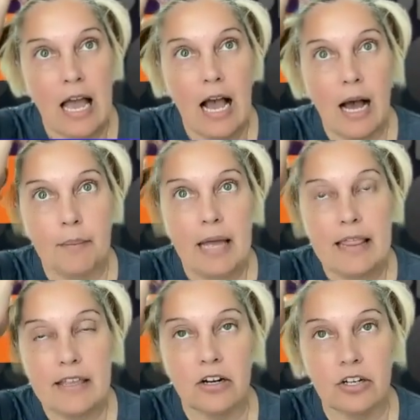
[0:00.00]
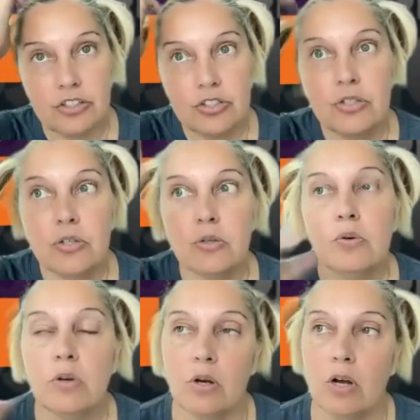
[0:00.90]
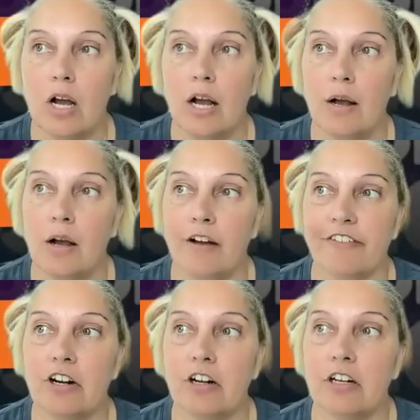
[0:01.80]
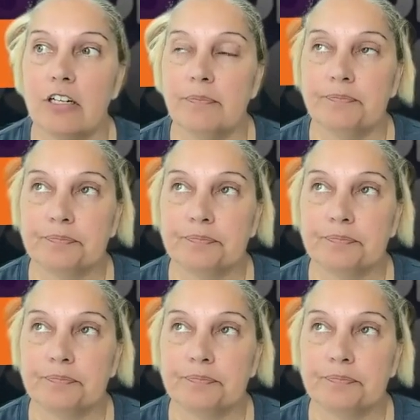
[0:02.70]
And there are two of her